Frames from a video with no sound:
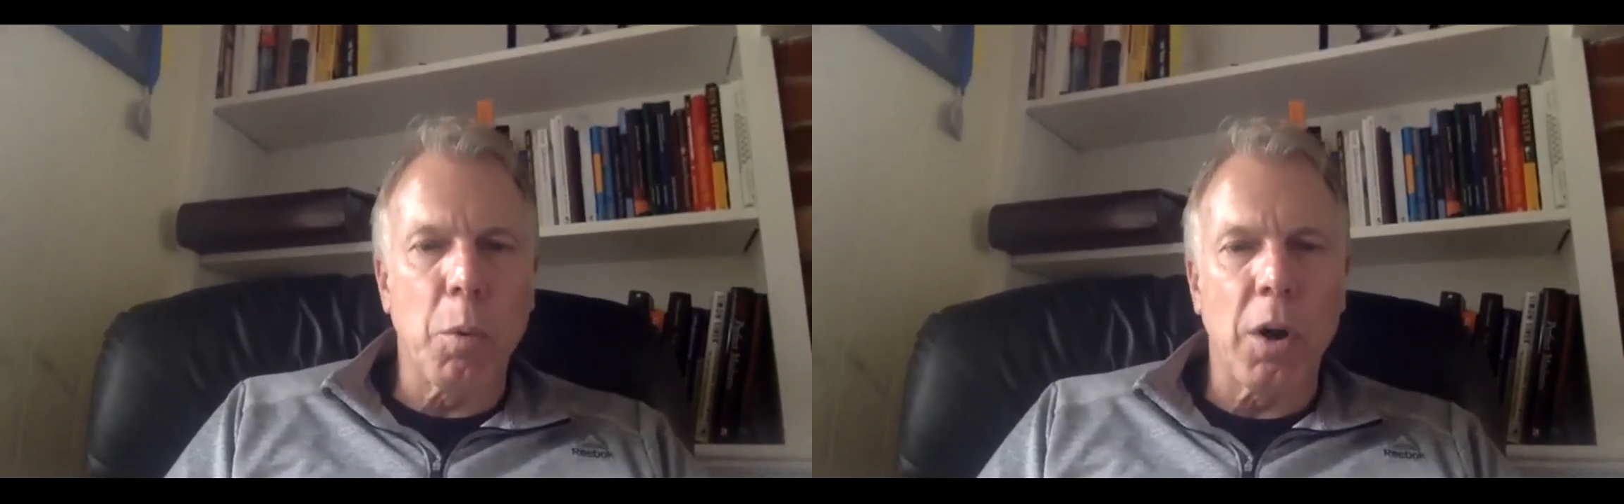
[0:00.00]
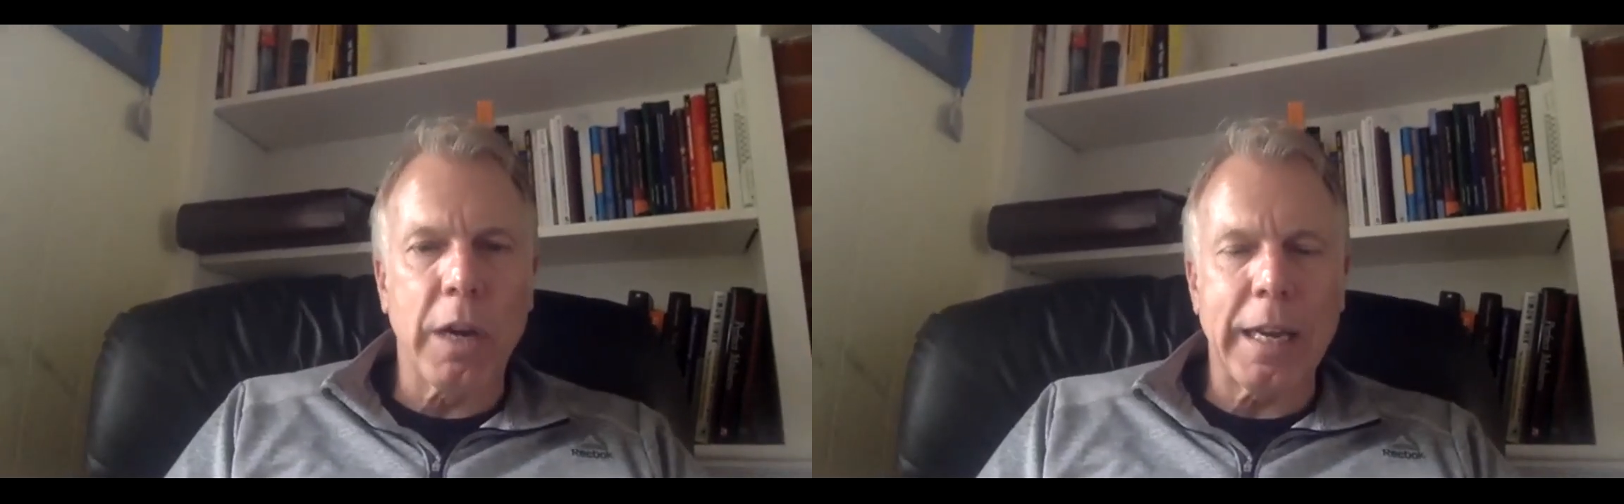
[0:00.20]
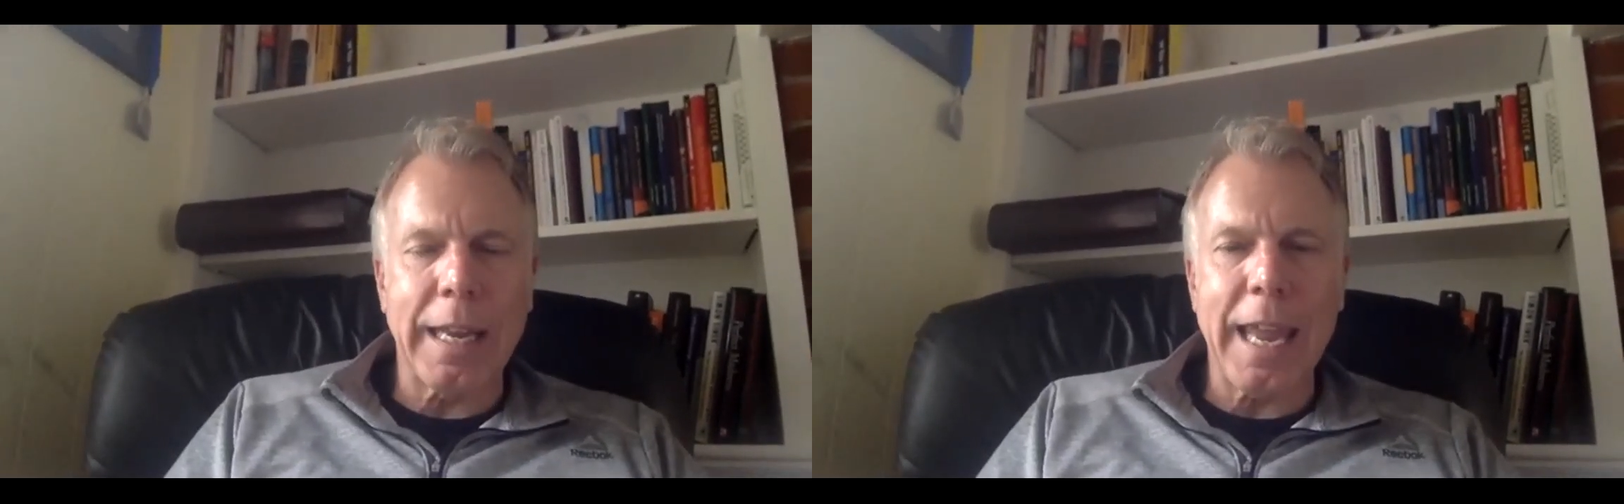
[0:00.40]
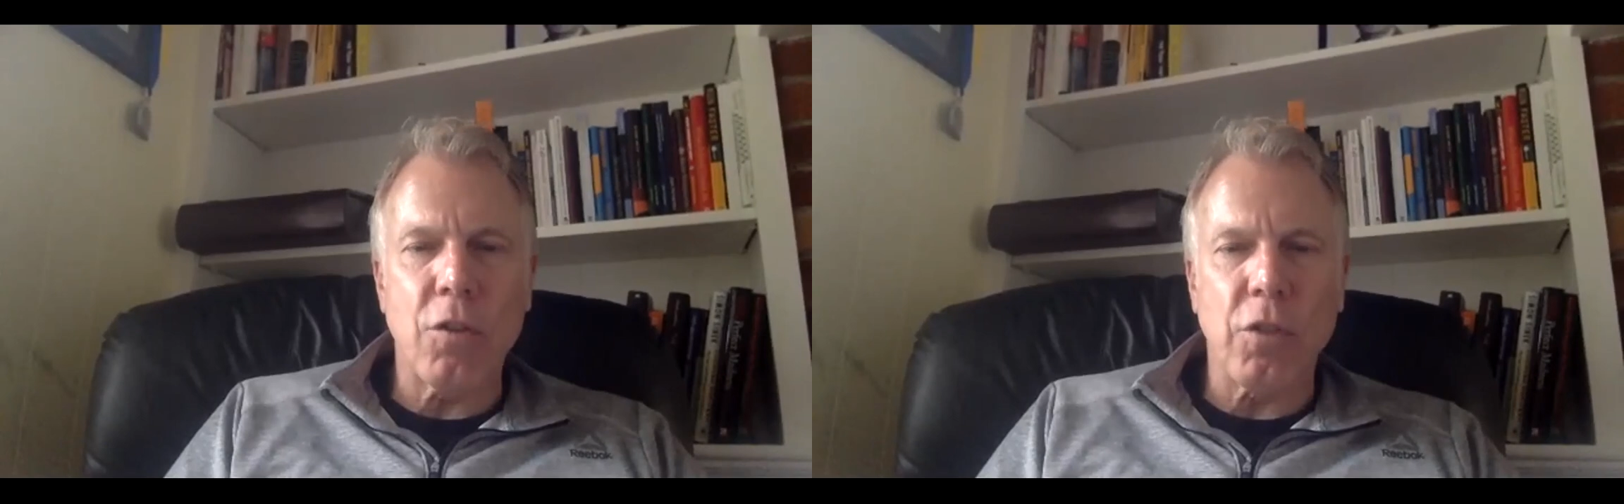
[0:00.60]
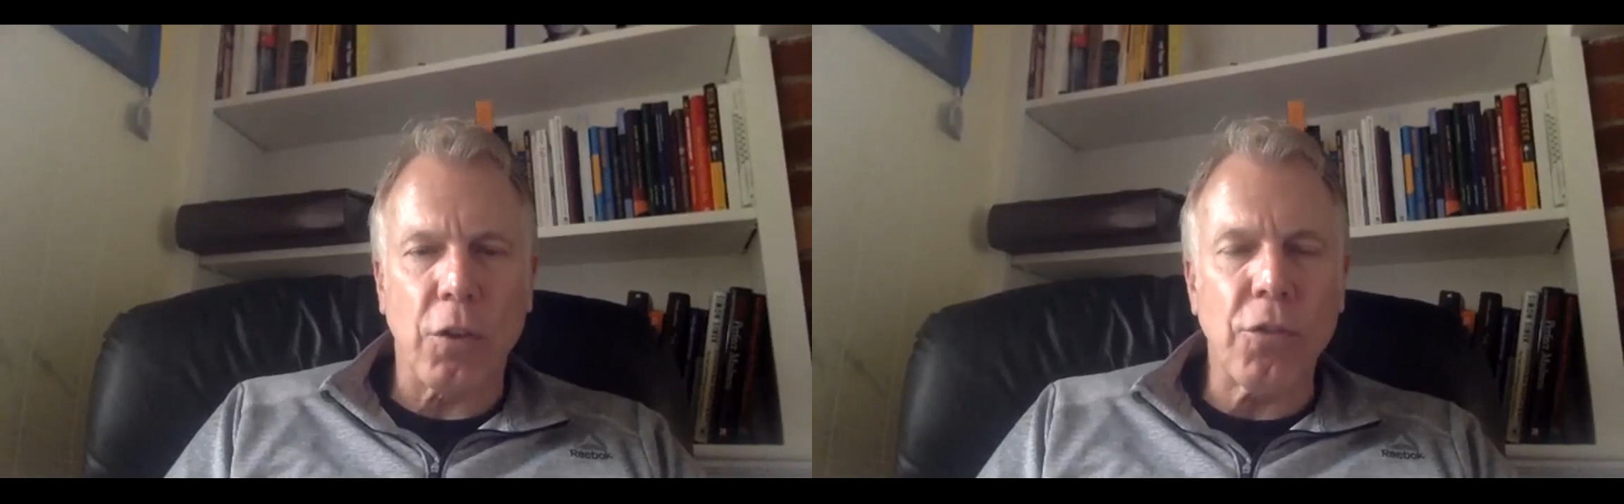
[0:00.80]
work in
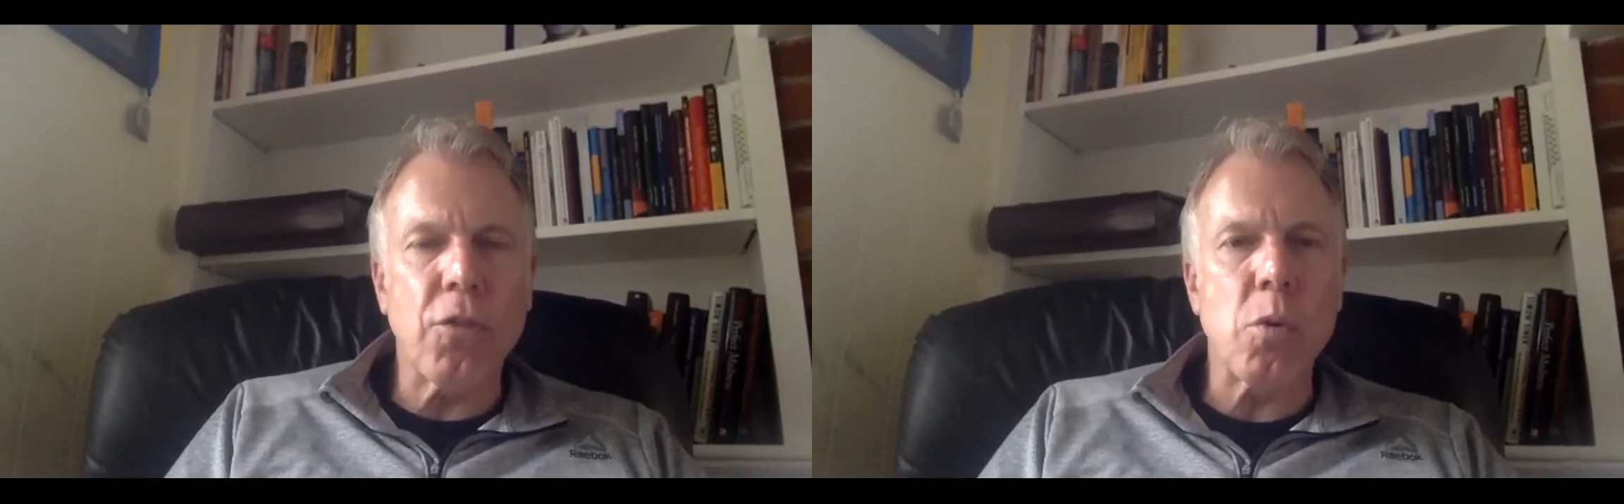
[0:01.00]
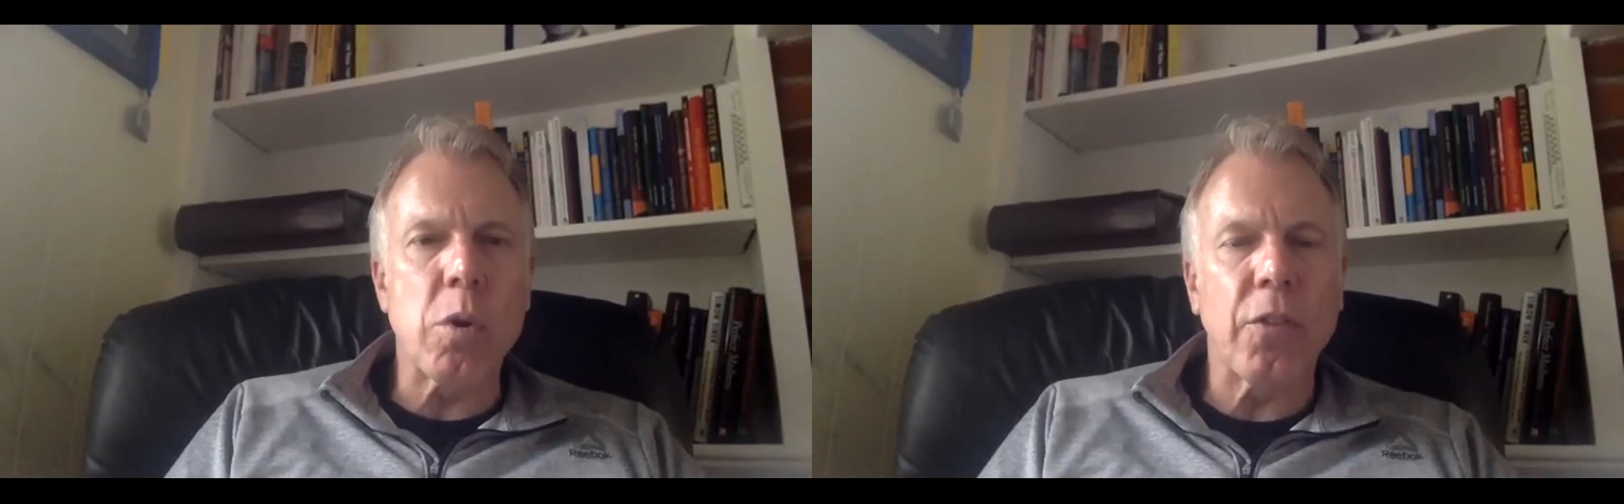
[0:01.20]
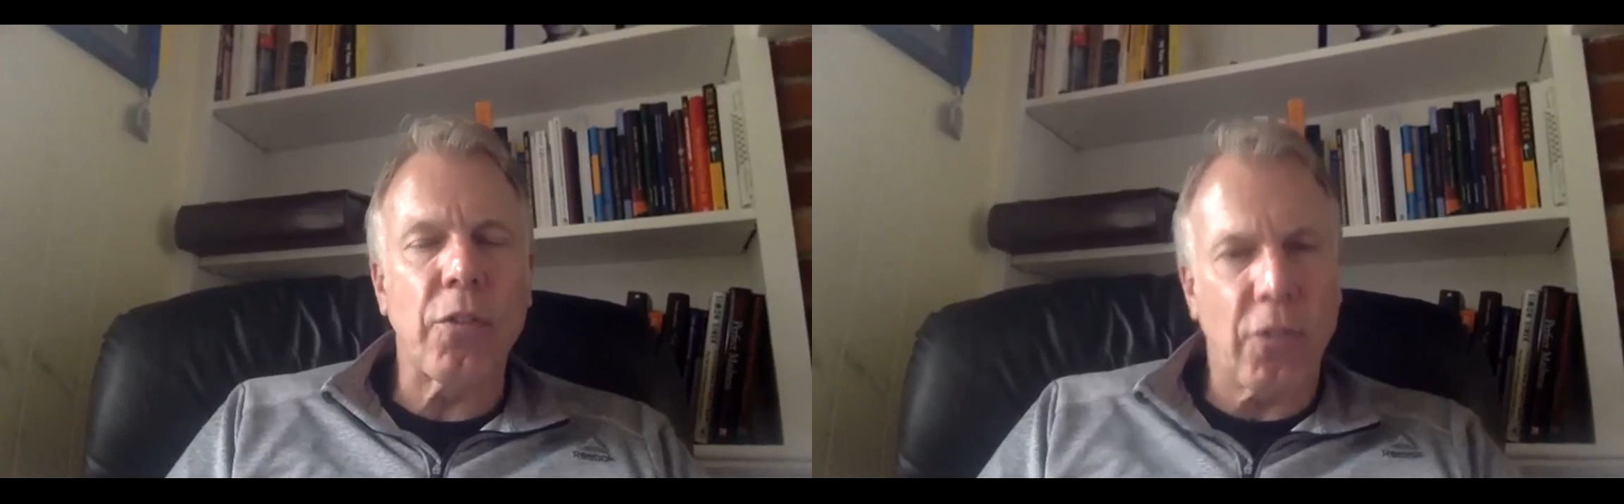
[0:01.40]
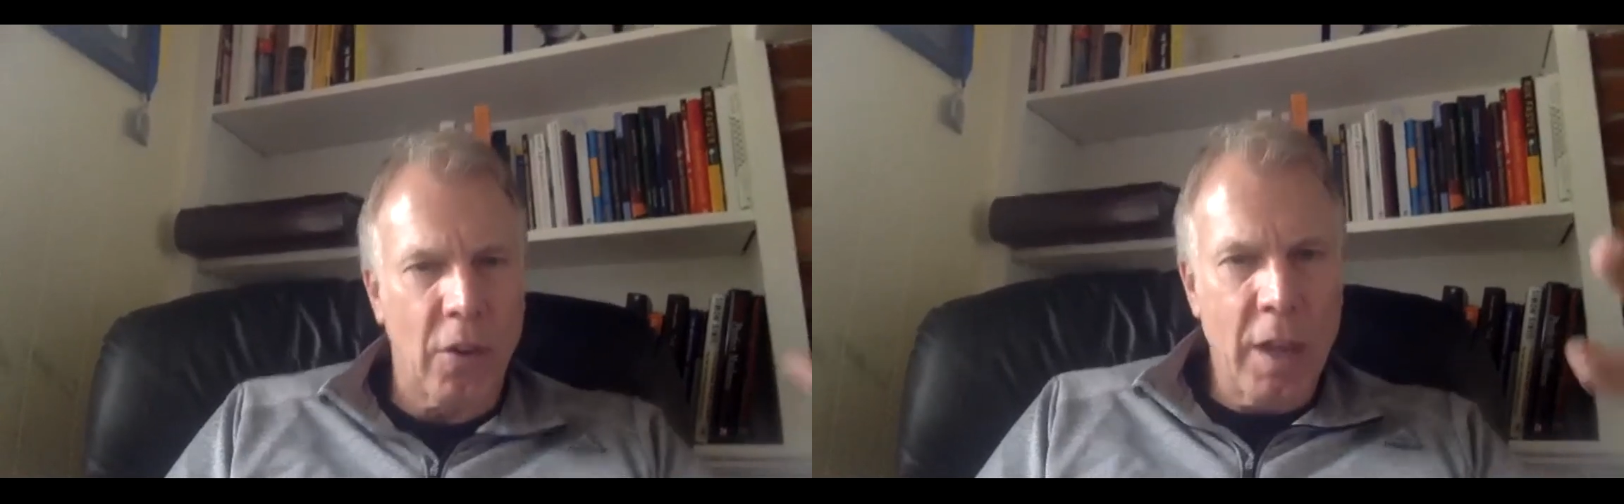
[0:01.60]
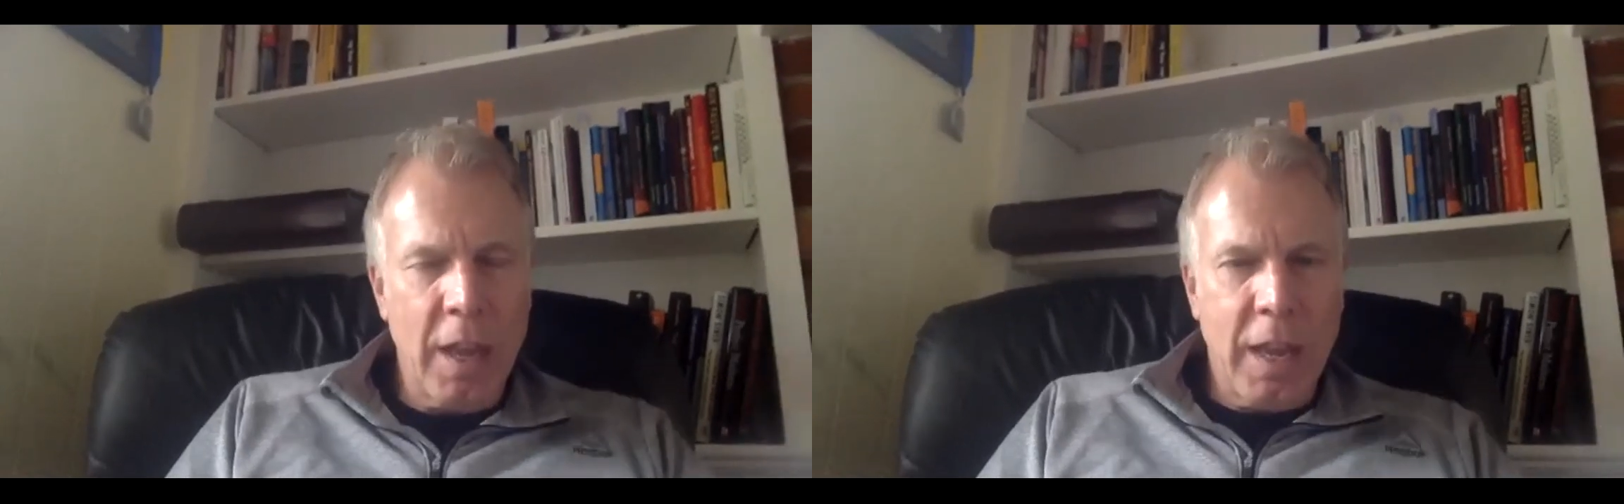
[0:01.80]
engaging students